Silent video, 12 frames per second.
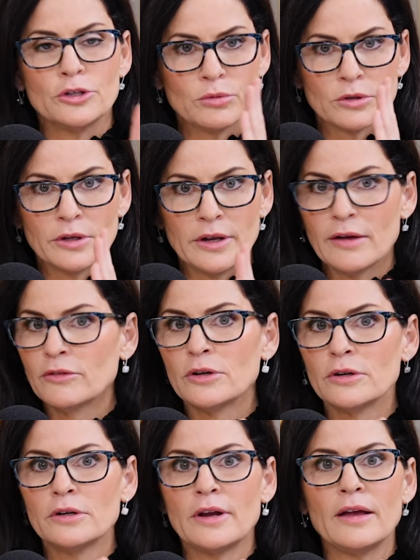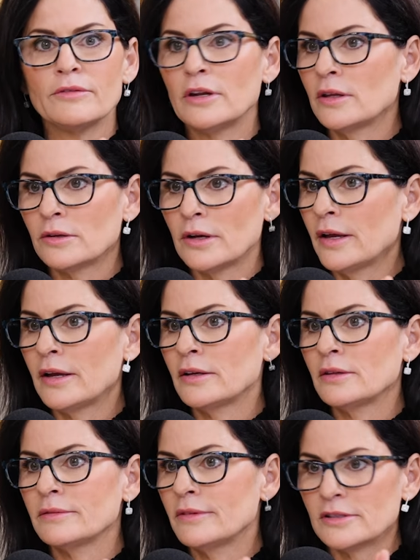You will never have another
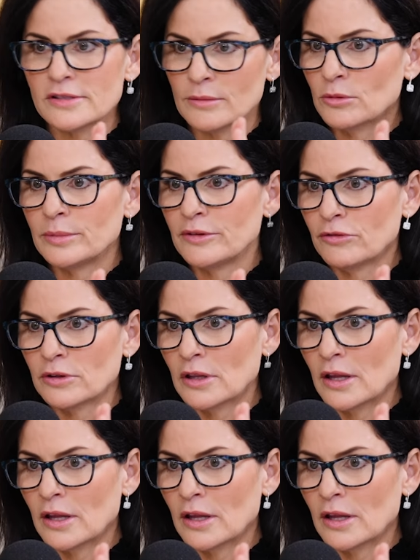egg that's able to be